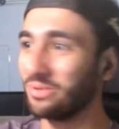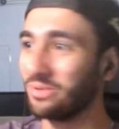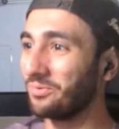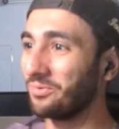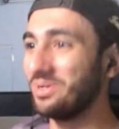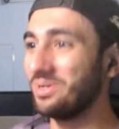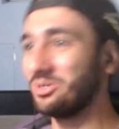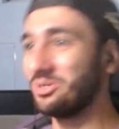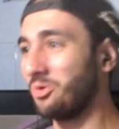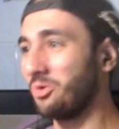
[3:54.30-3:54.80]
the
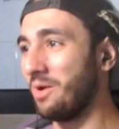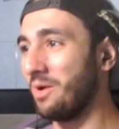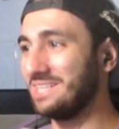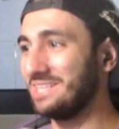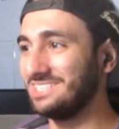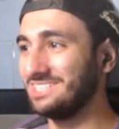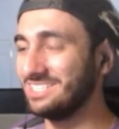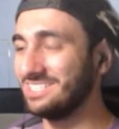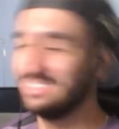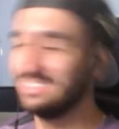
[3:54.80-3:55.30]
real
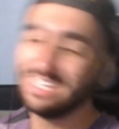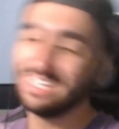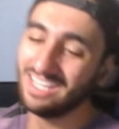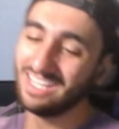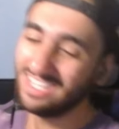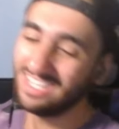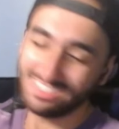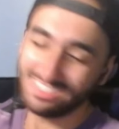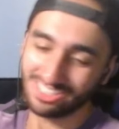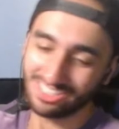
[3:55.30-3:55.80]
questions.
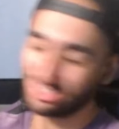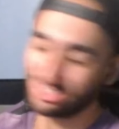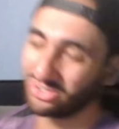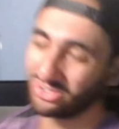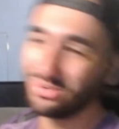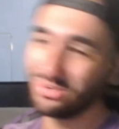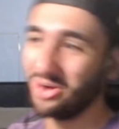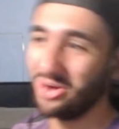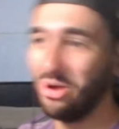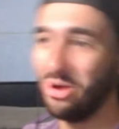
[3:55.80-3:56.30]
He's a
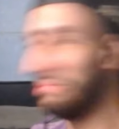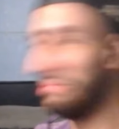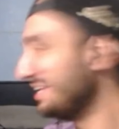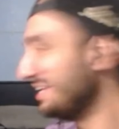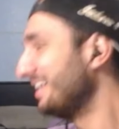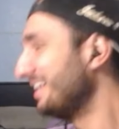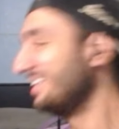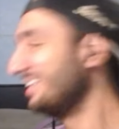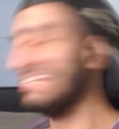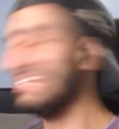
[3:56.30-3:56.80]
true
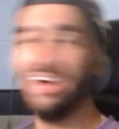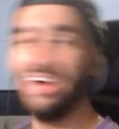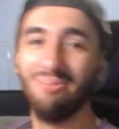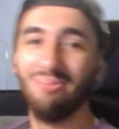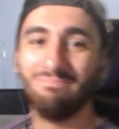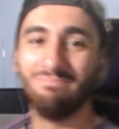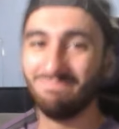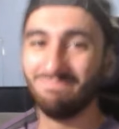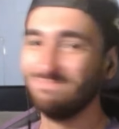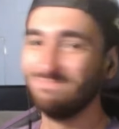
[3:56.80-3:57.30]
homie. Yo,
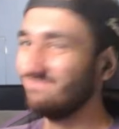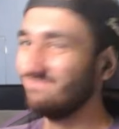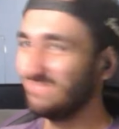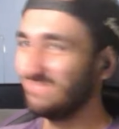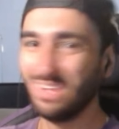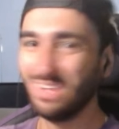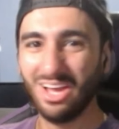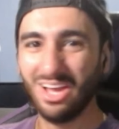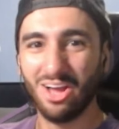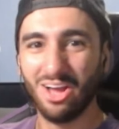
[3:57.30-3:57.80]

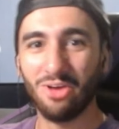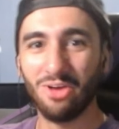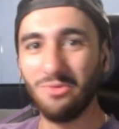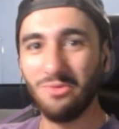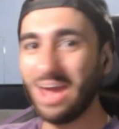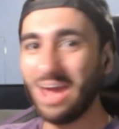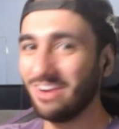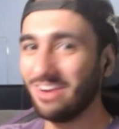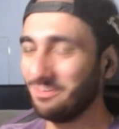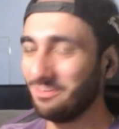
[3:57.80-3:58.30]

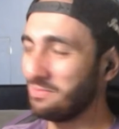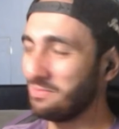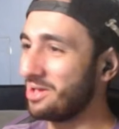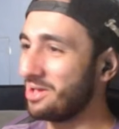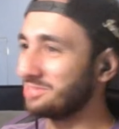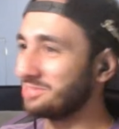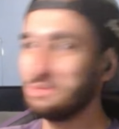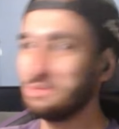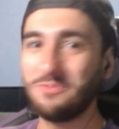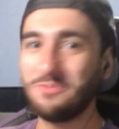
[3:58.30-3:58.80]
round of
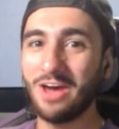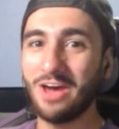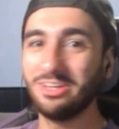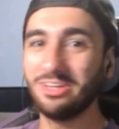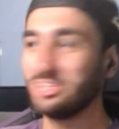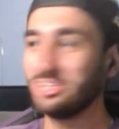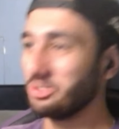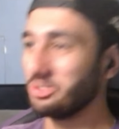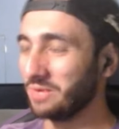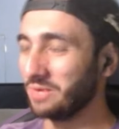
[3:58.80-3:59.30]
applause. We found
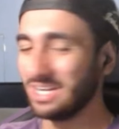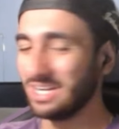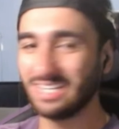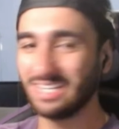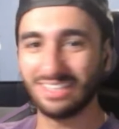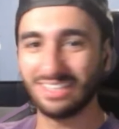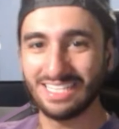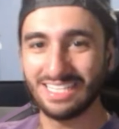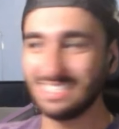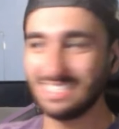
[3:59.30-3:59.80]
a good one
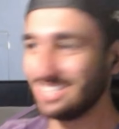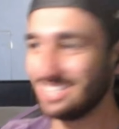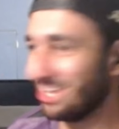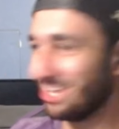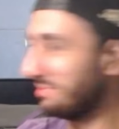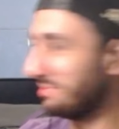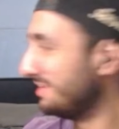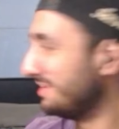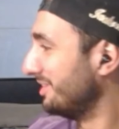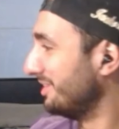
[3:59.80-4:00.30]
here, ladies and
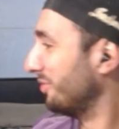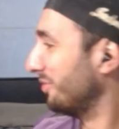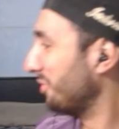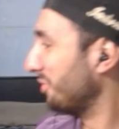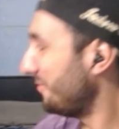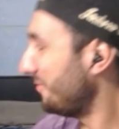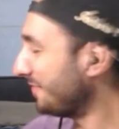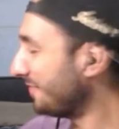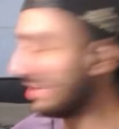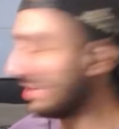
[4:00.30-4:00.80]
gentlemen.
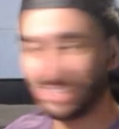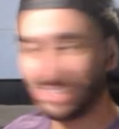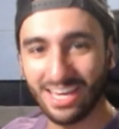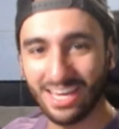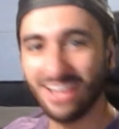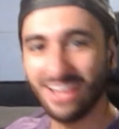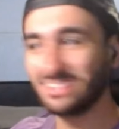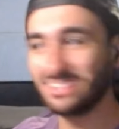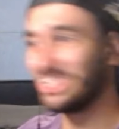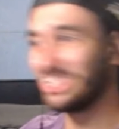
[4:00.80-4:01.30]
We found a
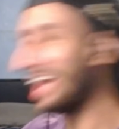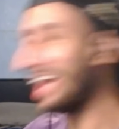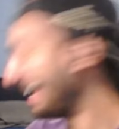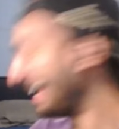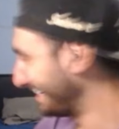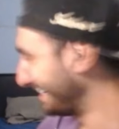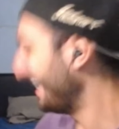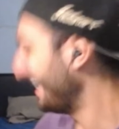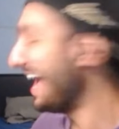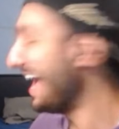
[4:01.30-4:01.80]
character I
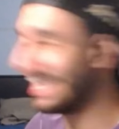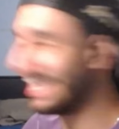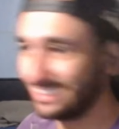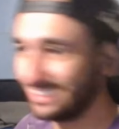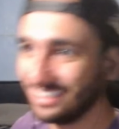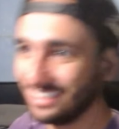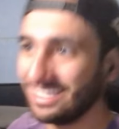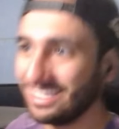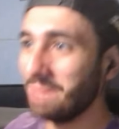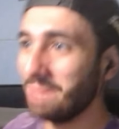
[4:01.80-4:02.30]
can
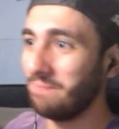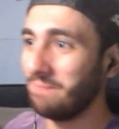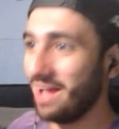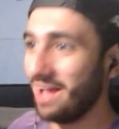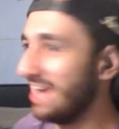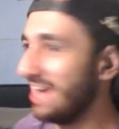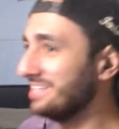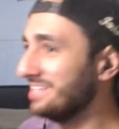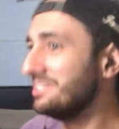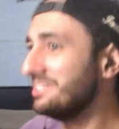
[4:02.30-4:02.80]
actually get
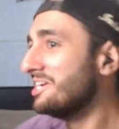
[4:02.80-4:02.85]
behind.